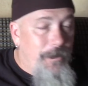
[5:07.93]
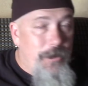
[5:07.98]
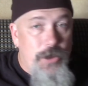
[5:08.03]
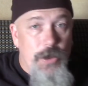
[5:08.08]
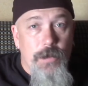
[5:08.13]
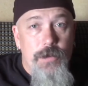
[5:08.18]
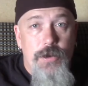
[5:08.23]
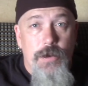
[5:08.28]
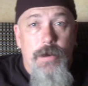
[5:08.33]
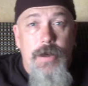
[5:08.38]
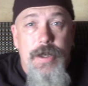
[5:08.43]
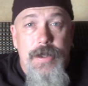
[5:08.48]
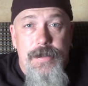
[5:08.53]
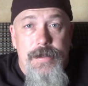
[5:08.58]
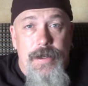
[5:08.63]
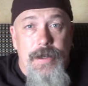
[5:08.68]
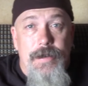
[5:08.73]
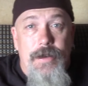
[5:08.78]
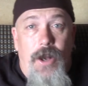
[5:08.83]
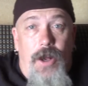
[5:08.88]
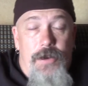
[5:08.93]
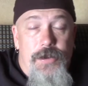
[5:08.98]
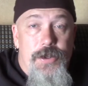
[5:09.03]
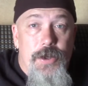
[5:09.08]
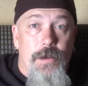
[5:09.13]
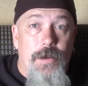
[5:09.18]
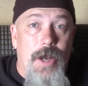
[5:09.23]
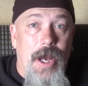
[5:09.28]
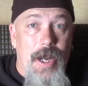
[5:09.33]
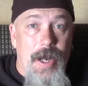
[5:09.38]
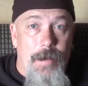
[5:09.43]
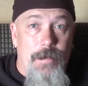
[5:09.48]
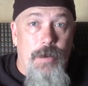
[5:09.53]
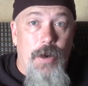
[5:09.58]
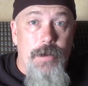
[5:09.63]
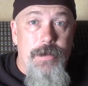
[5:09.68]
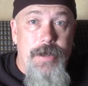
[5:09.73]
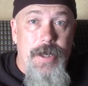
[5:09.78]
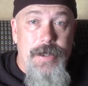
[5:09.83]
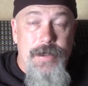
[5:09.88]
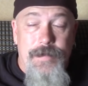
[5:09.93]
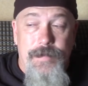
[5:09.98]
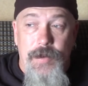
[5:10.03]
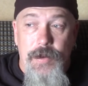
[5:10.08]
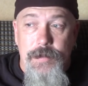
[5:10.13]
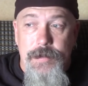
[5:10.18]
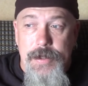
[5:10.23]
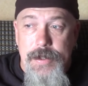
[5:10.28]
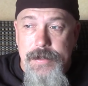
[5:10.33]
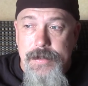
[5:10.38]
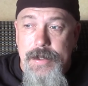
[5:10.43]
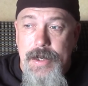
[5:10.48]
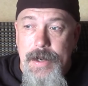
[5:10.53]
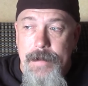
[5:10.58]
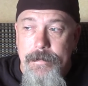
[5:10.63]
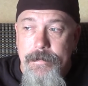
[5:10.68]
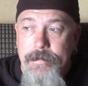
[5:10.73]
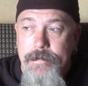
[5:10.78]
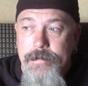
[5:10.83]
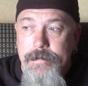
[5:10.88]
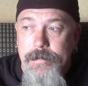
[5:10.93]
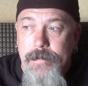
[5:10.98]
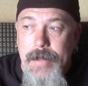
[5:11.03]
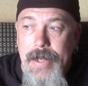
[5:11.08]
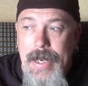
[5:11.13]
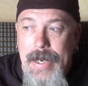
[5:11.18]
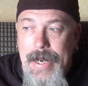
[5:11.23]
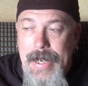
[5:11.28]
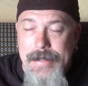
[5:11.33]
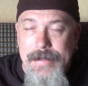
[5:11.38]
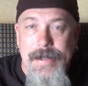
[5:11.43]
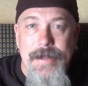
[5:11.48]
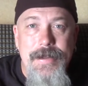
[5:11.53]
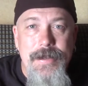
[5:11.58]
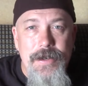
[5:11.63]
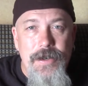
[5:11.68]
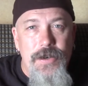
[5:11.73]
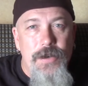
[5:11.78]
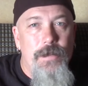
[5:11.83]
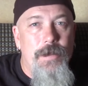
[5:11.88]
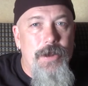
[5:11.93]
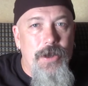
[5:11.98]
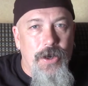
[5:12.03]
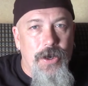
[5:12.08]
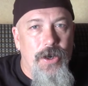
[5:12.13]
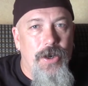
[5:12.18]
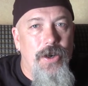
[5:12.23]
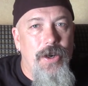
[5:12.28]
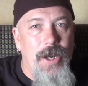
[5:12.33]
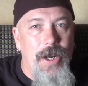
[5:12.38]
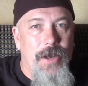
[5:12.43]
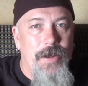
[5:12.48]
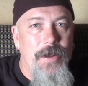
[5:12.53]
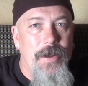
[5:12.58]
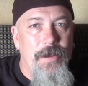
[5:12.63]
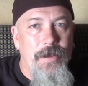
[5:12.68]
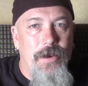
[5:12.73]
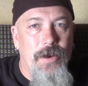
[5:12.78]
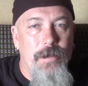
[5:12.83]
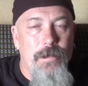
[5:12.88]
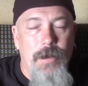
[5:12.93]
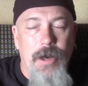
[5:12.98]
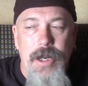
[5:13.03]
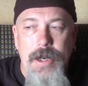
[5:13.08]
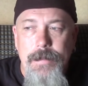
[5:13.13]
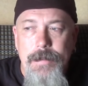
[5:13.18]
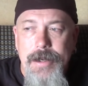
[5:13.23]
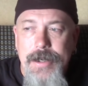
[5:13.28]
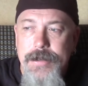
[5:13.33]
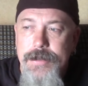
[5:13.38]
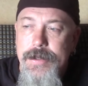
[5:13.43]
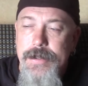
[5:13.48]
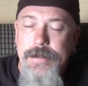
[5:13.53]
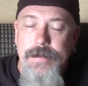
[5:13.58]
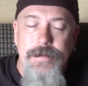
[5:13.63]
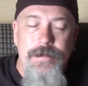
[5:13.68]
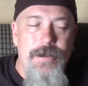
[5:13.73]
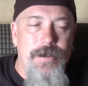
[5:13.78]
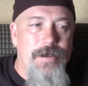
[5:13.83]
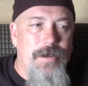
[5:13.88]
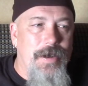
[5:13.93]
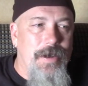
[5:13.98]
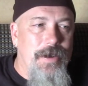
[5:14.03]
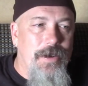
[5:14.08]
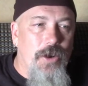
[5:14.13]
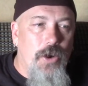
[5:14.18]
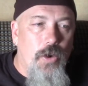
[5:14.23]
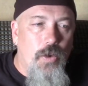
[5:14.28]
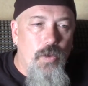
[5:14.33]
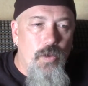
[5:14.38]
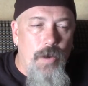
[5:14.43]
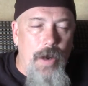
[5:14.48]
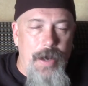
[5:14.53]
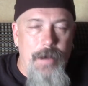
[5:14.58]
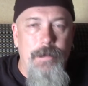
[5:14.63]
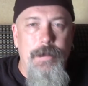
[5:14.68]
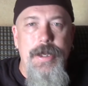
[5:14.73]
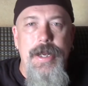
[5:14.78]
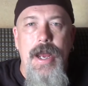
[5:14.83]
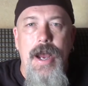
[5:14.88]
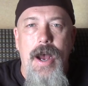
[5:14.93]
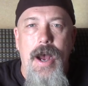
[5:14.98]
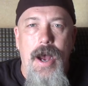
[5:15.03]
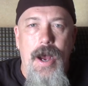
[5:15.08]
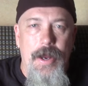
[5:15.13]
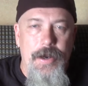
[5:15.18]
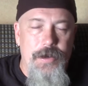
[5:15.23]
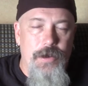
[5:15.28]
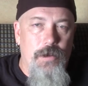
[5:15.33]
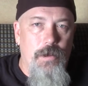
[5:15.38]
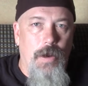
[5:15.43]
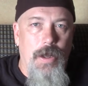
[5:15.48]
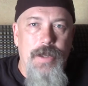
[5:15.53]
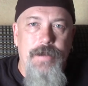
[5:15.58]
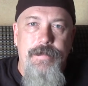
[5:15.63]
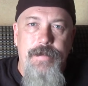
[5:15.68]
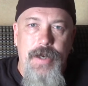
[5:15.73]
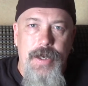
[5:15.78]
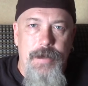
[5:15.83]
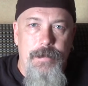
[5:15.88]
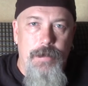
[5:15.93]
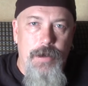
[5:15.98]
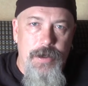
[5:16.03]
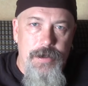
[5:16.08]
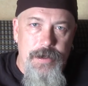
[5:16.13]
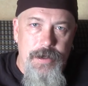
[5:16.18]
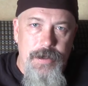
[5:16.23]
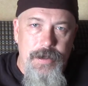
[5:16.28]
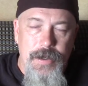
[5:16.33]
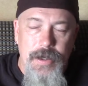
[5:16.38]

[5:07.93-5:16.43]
Jo Jorgensen also got a protest vote this time. And it has nothing to do with her and the third party because she's just an incredibly unqualified person.